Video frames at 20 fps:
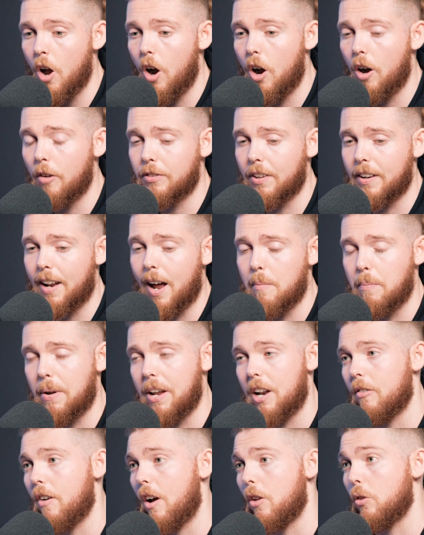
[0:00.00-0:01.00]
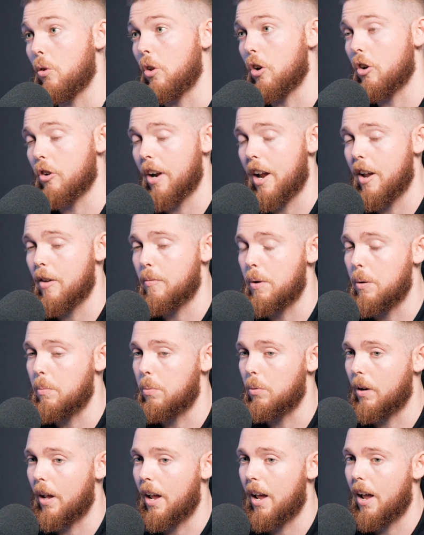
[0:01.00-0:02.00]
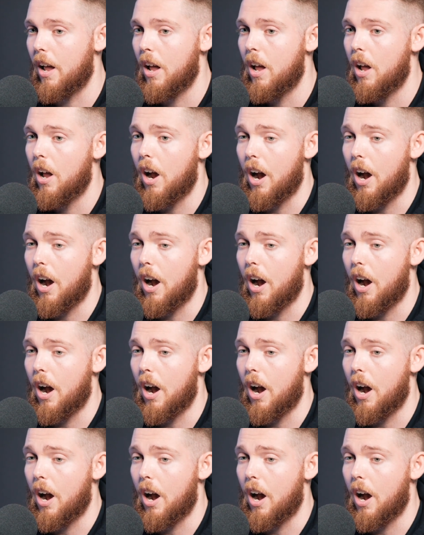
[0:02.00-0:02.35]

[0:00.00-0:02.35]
After that, being around all the creative people there,